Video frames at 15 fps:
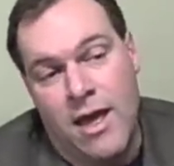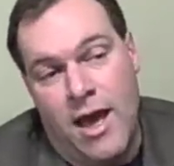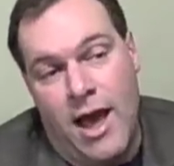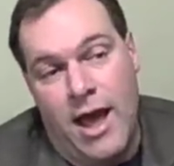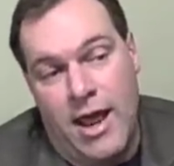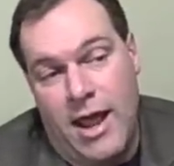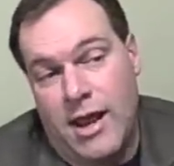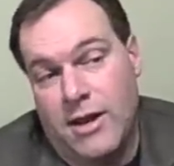
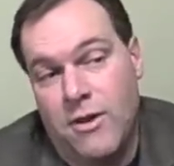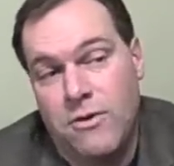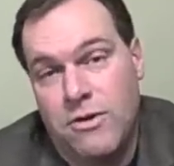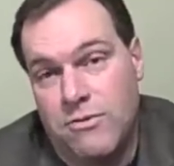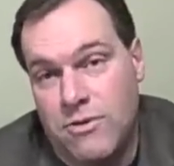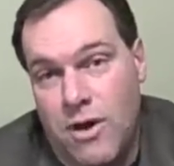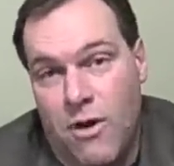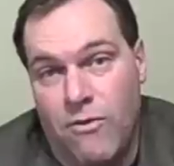and I know
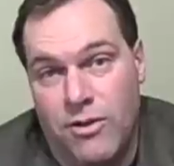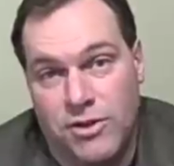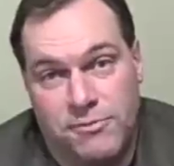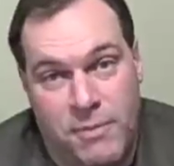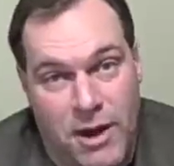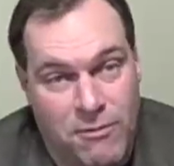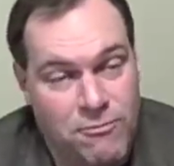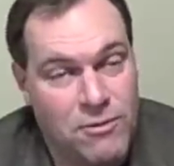you know this,
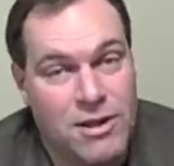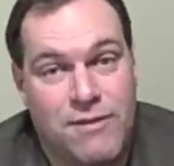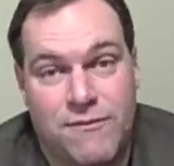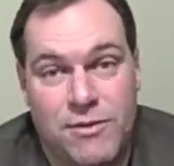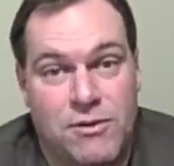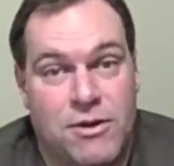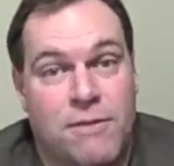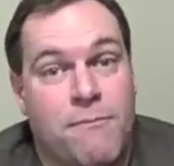but I really
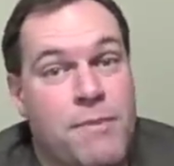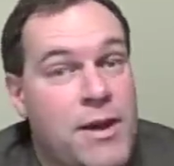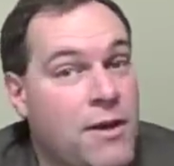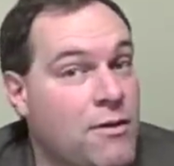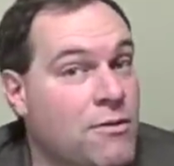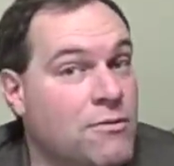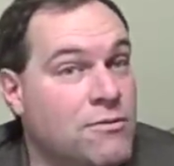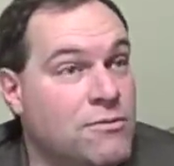feel
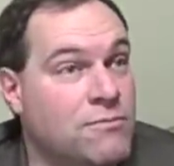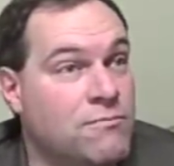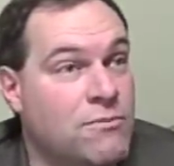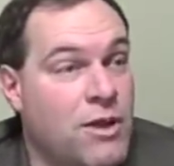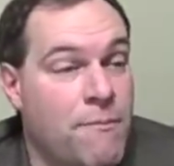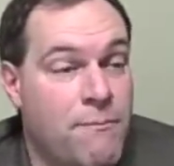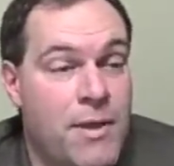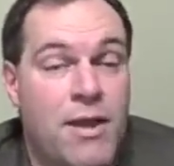
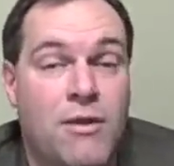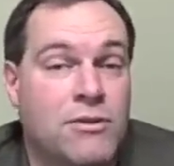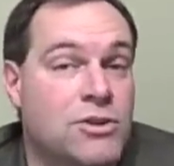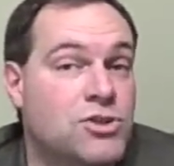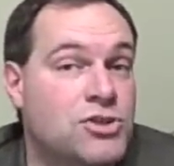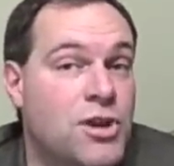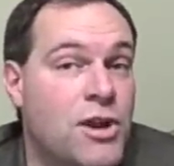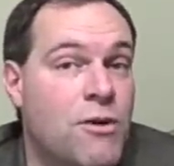compelled to
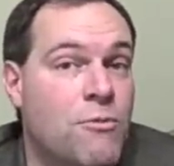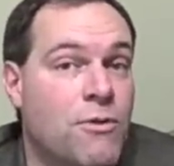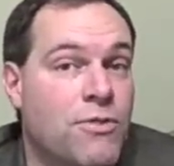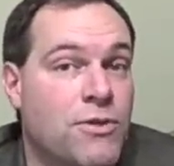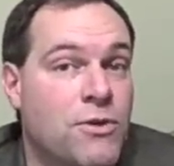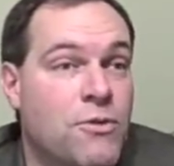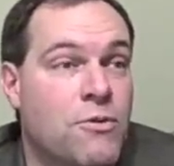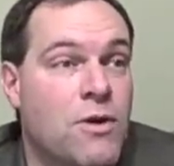share
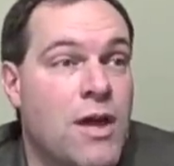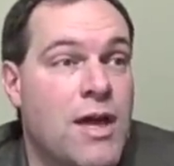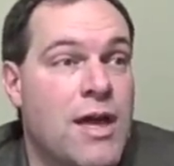with you,